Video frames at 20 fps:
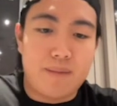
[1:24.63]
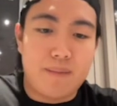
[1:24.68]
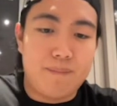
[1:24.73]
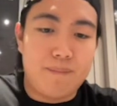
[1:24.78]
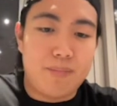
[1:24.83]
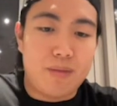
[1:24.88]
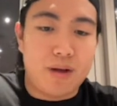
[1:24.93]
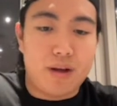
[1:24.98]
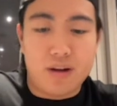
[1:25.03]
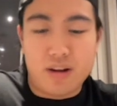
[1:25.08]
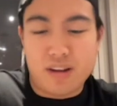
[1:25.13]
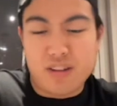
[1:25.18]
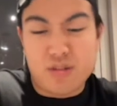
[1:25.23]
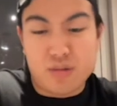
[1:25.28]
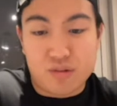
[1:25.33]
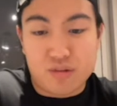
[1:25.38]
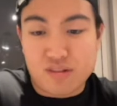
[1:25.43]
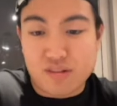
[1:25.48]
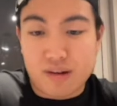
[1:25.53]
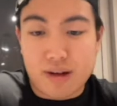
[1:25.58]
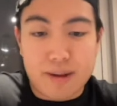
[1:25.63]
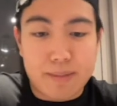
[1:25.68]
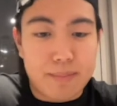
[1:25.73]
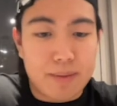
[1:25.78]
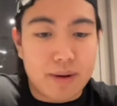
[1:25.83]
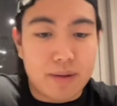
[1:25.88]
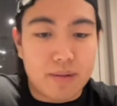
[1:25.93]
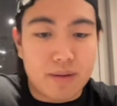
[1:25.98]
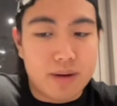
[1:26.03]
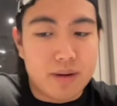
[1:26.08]
Unless you're
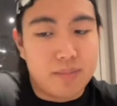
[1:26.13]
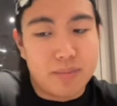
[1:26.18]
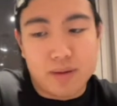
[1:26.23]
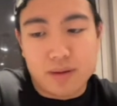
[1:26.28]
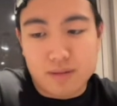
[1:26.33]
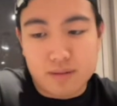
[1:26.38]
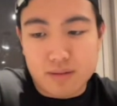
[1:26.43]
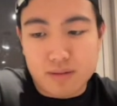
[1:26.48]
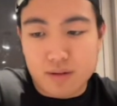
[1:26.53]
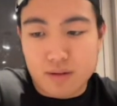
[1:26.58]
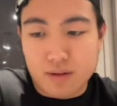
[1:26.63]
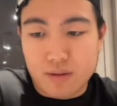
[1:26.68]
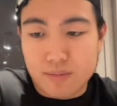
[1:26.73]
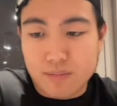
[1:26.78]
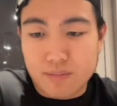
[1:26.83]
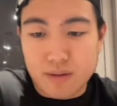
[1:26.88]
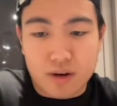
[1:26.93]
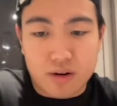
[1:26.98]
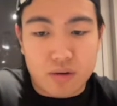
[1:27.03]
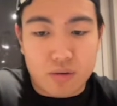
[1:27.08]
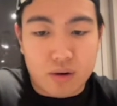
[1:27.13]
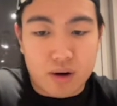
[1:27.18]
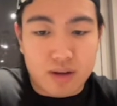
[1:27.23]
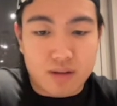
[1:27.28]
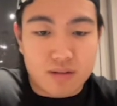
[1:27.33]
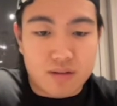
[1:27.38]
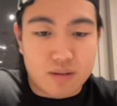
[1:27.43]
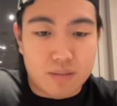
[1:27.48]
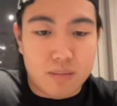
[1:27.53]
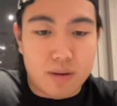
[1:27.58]
sniping, right? But you know, it
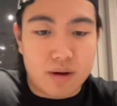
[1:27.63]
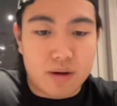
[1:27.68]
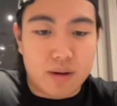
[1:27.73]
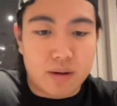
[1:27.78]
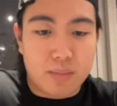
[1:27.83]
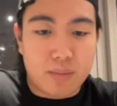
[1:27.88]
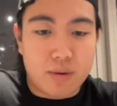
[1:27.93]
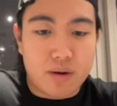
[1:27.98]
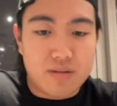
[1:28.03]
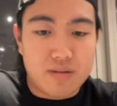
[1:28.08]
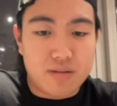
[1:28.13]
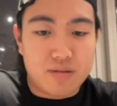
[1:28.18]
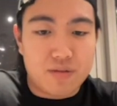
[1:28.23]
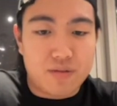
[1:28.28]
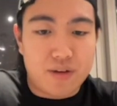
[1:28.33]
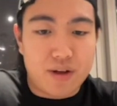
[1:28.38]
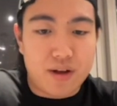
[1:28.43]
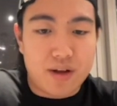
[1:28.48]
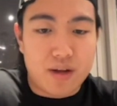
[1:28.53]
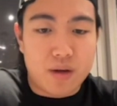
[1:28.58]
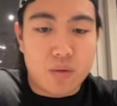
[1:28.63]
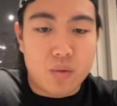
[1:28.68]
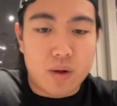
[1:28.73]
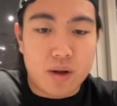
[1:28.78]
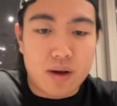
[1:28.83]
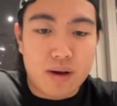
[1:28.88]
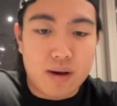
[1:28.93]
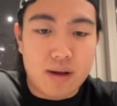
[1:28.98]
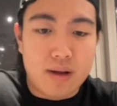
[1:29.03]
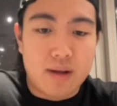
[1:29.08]
corrects to market prices fairly
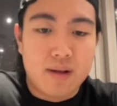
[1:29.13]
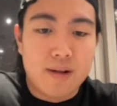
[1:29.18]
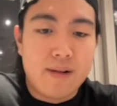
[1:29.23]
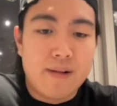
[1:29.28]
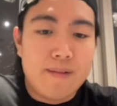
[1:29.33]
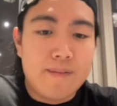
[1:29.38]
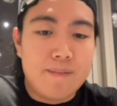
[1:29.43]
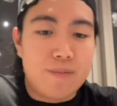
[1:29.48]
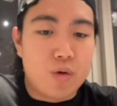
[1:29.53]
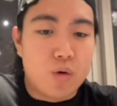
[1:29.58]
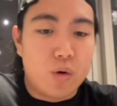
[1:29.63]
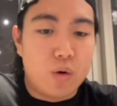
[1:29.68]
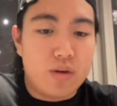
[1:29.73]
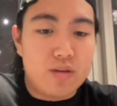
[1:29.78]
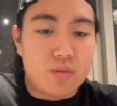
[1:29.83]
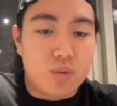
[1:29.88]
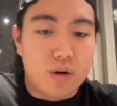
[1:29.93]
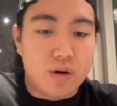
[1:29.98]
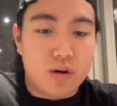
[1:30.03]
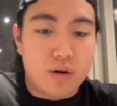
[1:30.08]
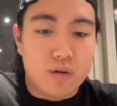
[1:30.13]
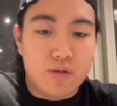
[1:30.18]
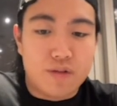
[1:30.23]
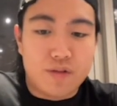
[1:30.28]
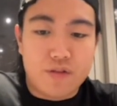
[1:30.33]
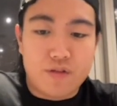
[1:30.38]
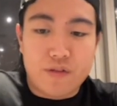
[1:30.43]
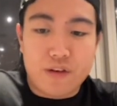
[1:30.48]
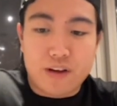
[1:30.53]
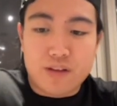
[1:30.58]
quickly. You always want to go for
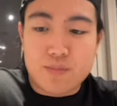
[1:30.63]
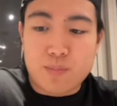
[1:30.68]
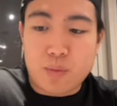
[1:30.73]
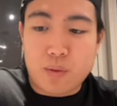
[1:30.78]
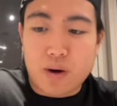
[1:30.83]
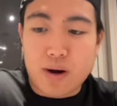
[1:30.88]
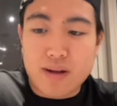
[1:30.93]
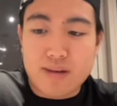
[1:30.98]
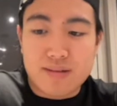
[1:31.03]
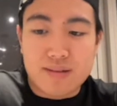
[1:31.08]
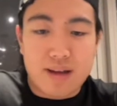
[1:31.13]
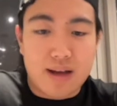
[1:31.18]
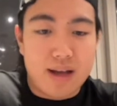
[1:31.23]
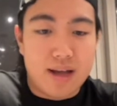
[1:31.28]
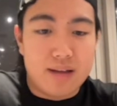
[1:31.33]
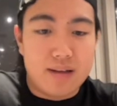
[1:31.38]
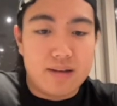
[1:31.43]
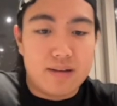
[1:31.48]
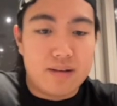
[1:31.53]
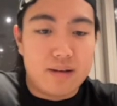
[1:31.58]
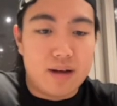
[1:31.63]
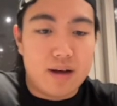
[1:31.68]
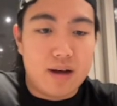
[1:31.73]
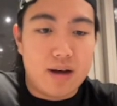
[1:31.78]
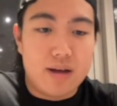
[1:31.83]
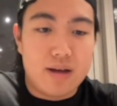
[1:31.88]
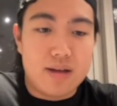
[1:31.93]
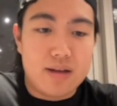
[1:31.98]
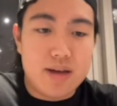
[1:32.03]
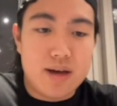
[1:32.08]
fixed price and
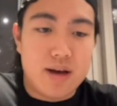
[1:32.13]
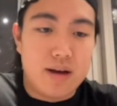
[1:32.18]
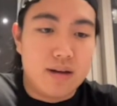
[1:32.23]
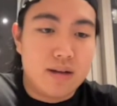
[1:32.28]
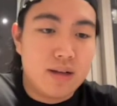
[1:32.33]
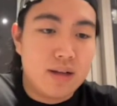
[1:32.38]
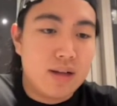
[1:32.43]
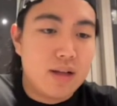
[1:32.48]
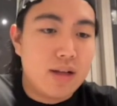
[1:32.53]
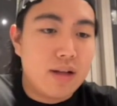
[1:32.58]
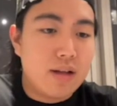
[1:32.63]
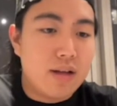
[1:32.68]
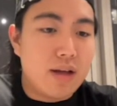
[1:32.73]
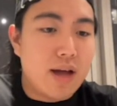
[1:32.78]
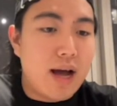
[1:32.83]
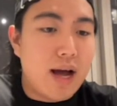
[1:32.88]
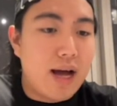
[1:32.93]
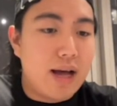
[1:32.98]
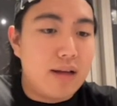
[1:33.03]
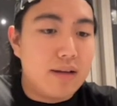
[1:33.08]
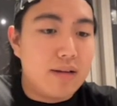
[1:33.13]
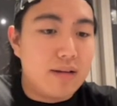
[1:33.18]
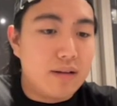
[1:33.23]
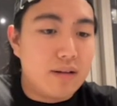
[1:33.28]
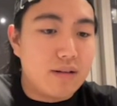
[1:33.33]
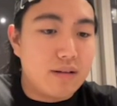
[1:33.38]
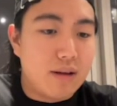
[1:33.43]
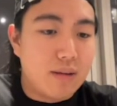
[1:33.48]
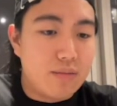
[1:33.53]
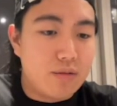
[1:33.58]
and
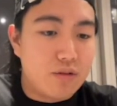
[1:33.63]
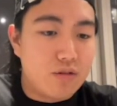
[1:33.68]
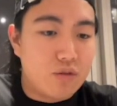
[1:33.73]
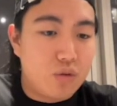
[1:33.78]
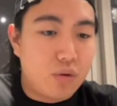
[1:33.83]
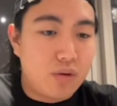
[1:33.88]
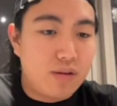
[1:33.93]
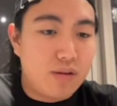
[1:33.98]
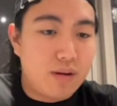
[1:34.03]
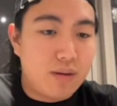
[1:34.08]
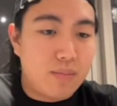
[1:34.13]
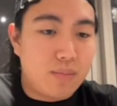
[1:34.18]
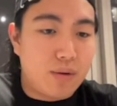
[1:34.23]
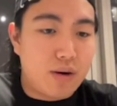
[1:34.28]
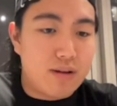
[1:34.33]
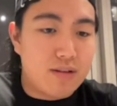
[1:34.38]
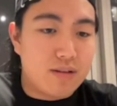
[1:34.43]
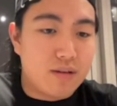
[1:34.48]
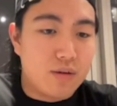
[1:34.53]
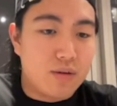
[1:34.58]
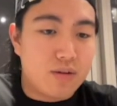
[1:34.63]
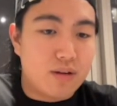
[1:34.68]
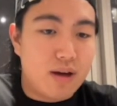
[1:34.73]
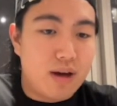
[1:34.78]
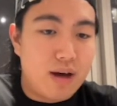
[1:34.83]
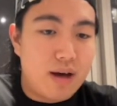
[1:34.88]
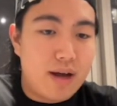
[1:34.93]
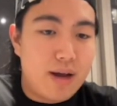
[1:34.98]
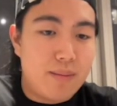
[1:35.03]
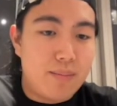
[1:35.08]
in terms of sorting, price low to
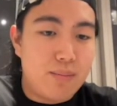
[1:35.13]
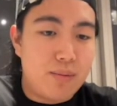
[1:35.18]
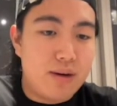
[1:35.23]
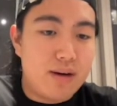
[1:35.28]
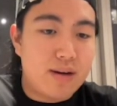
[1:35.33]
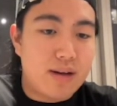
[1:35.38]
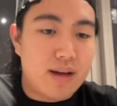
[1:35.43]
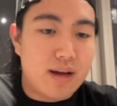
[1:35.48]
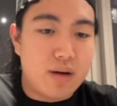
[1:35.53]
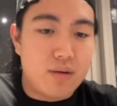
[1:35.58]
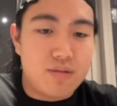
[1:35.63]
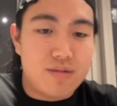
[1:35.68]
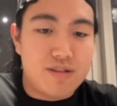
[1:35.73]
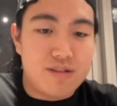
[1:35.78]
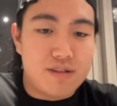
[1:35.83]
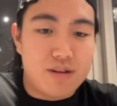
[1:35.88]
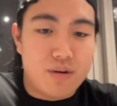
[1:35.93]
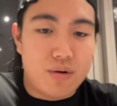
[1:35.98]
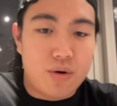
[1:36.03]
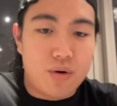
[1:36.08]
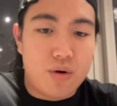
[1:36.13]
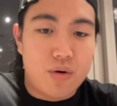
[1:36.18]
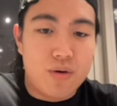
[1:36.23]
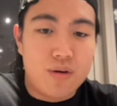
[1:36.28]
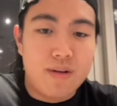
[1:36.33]
high, breed count 0.